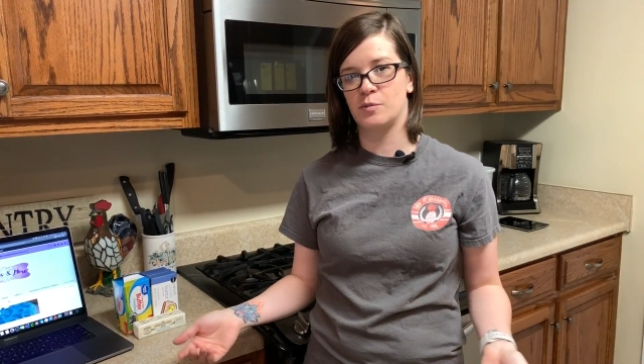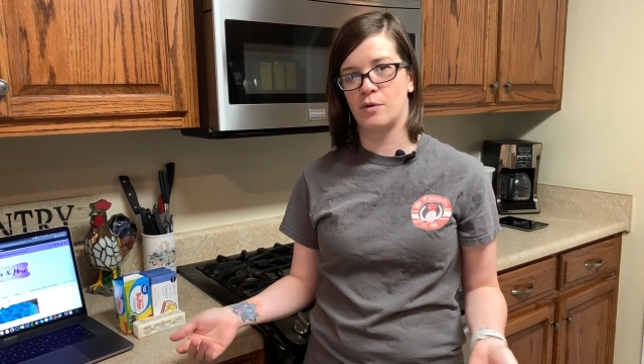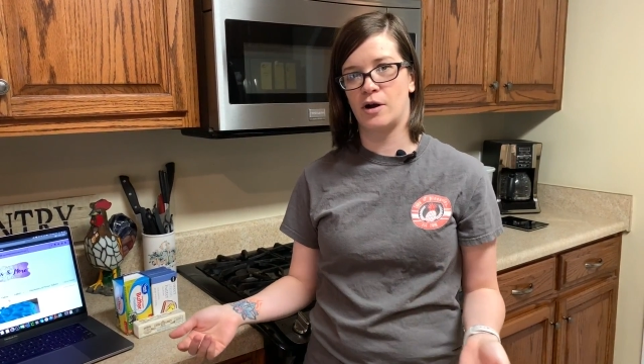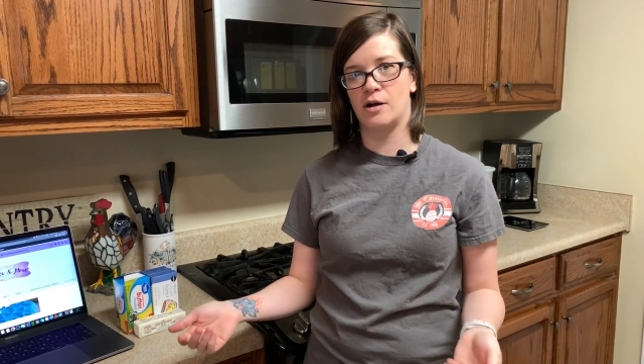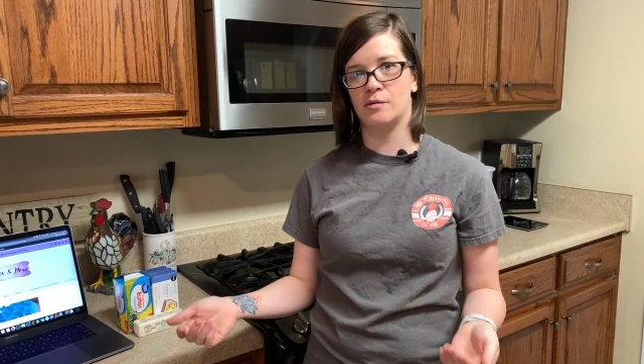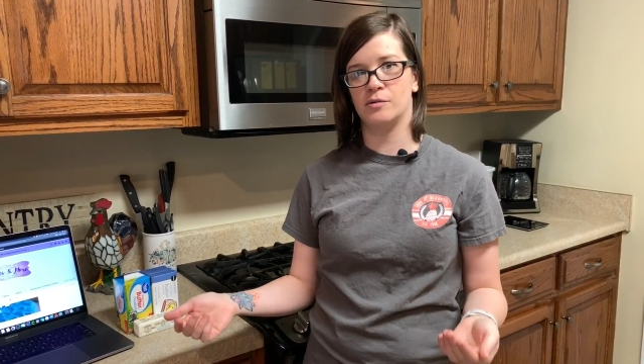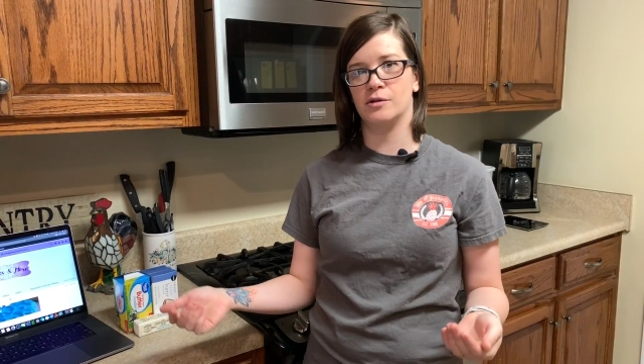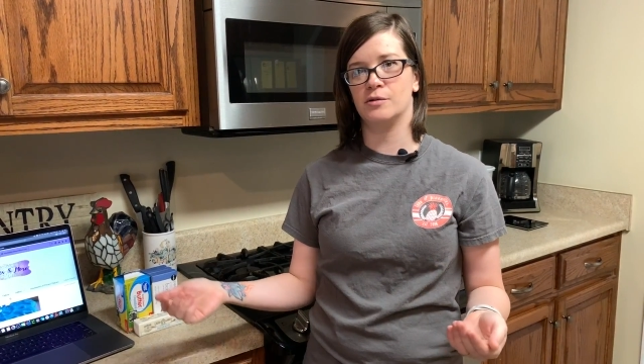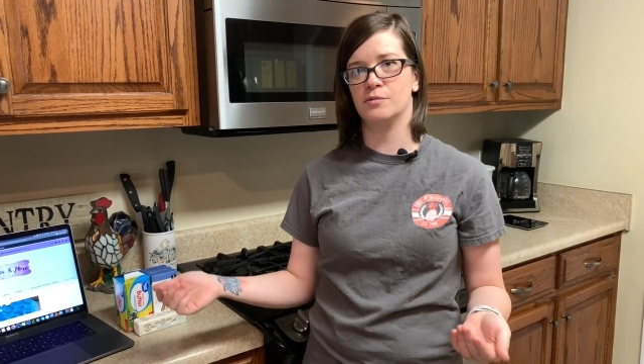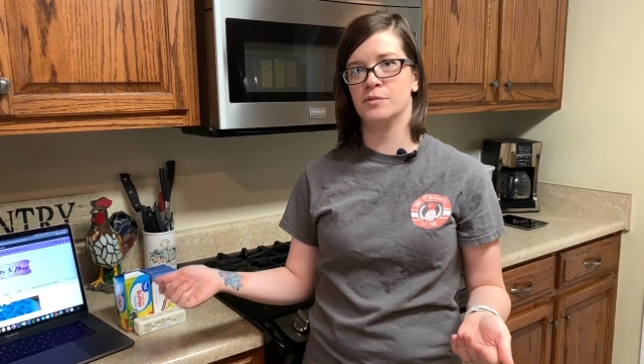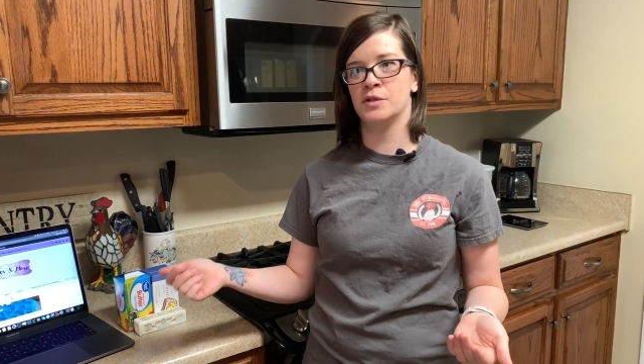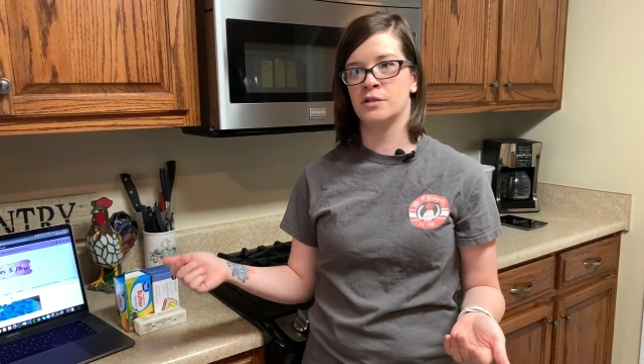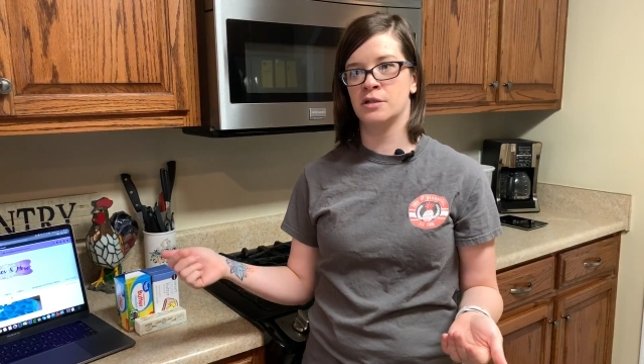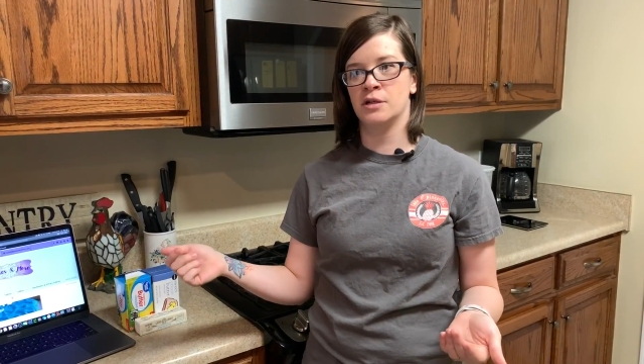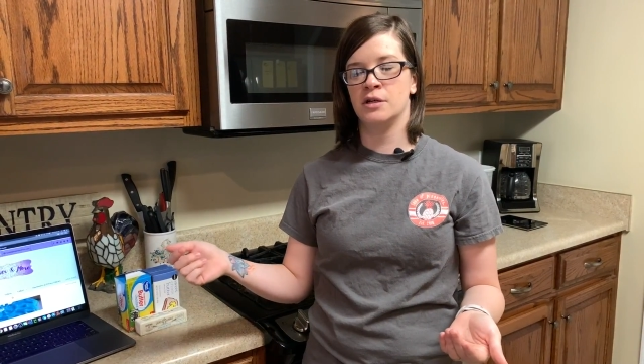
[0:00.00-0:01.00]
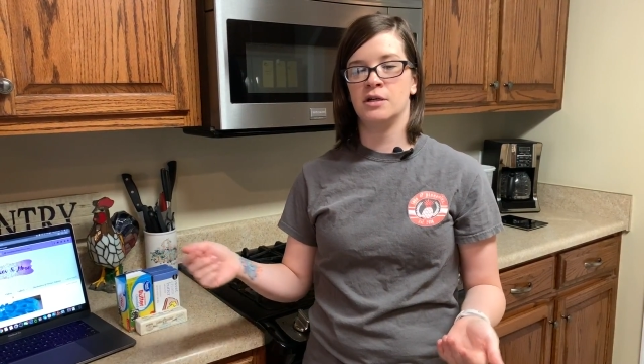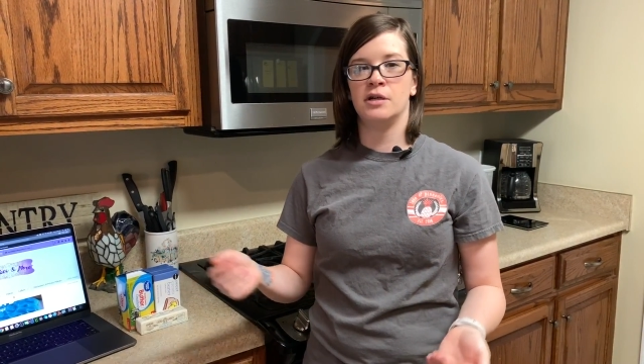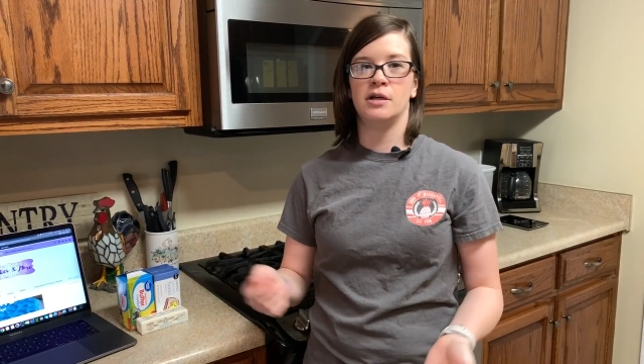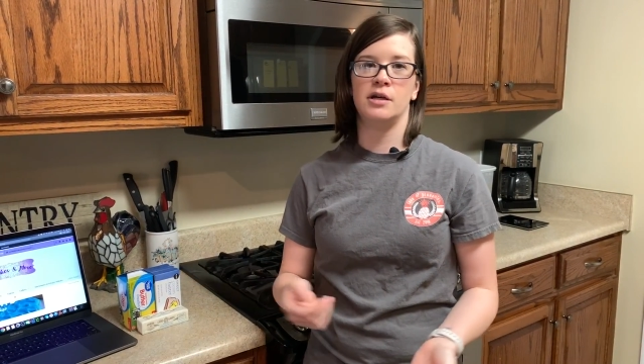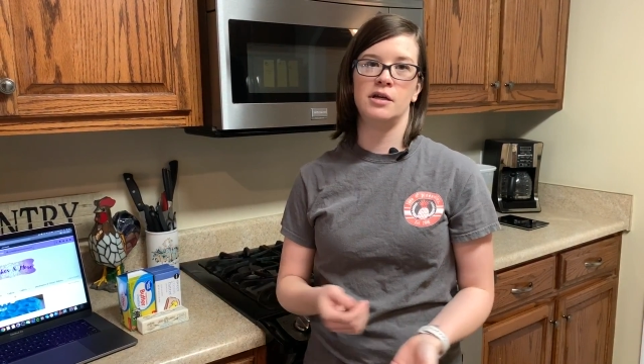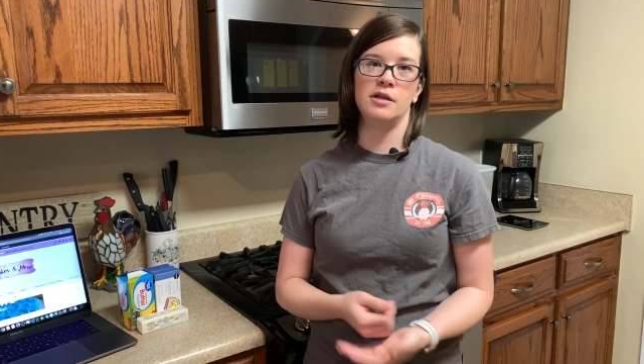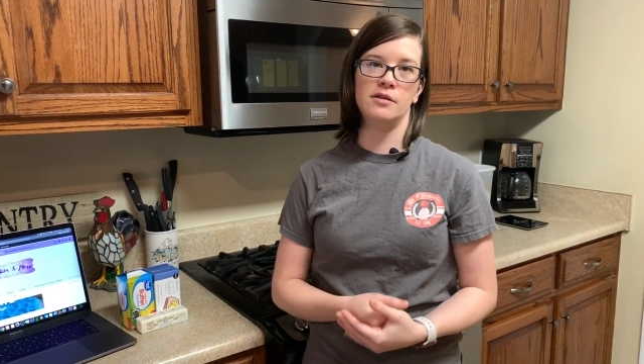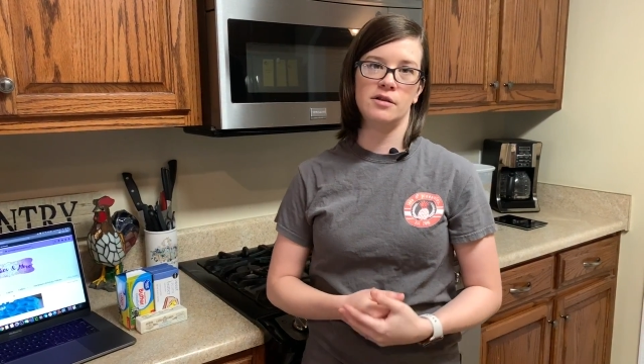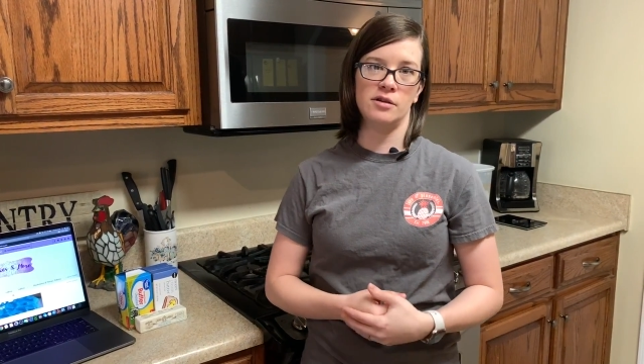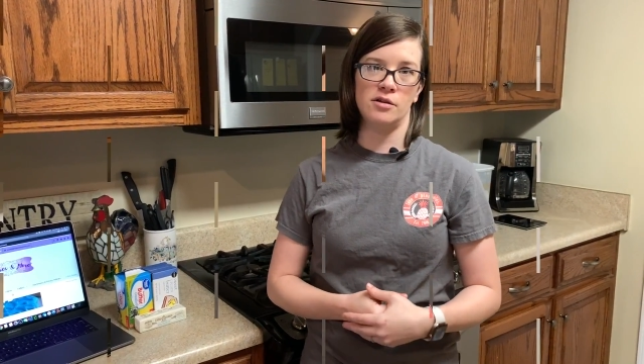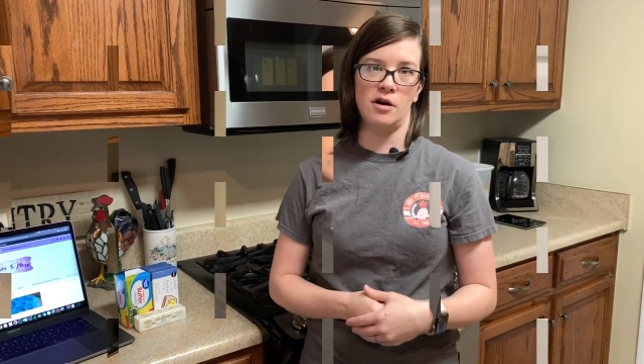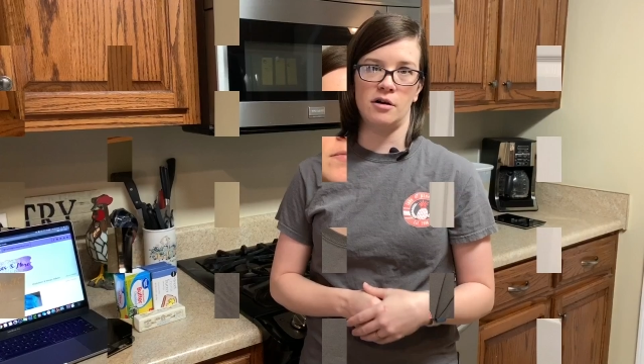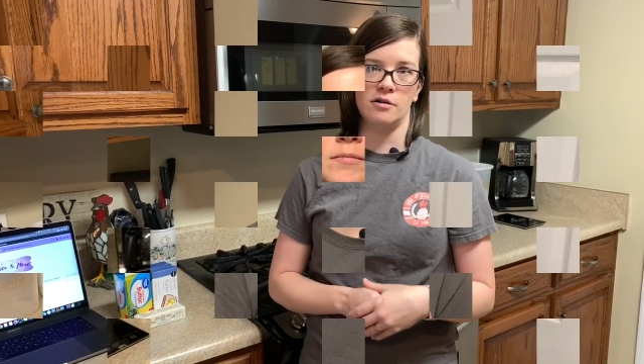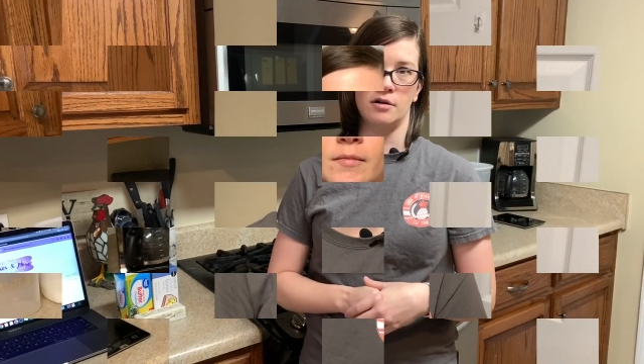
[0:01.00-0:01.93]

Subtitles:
problems in the long